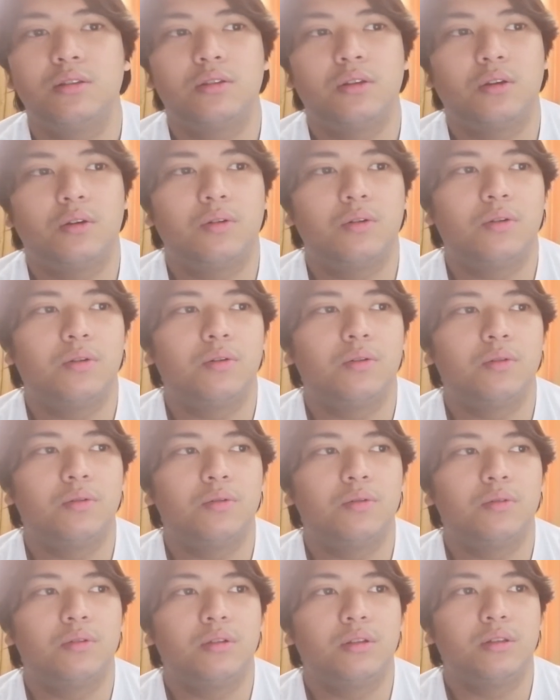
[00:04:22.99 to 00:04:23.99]
So
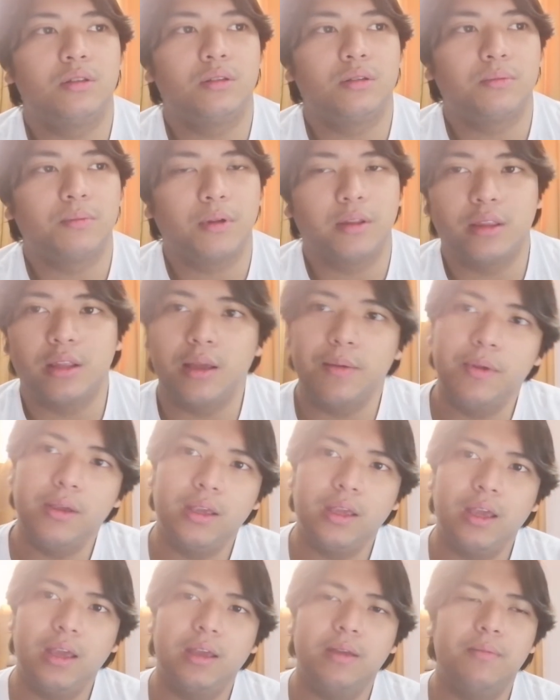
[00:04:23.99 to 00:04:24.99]
since
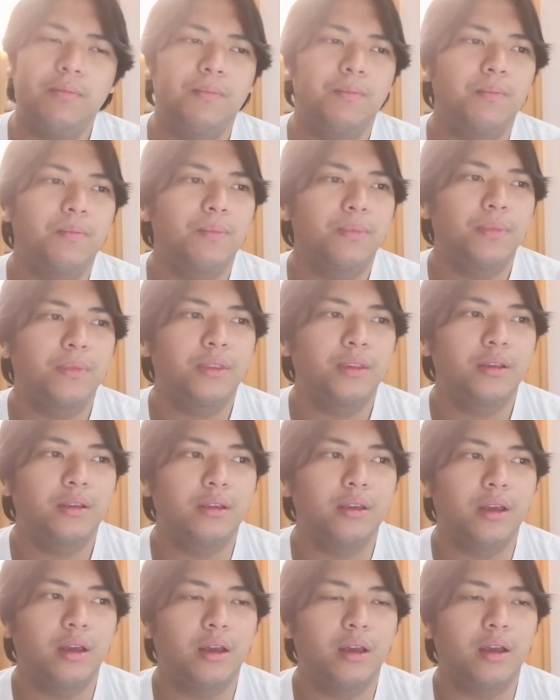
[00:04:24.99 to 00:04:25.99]
pandemic came,
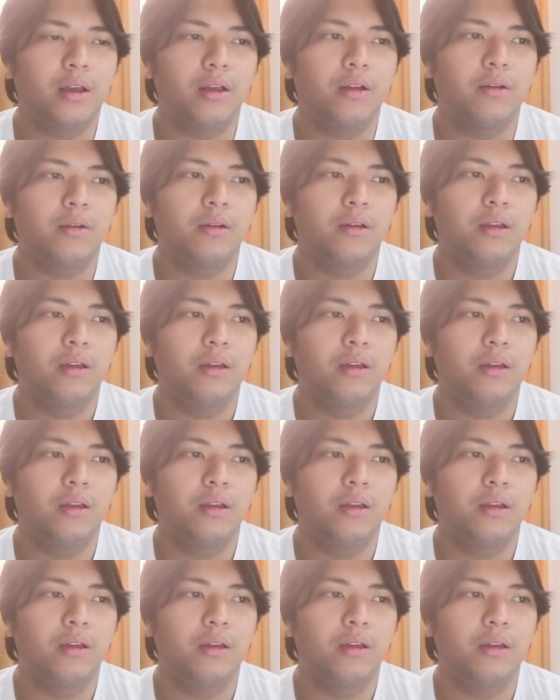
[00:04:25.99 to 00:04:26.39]
yeah,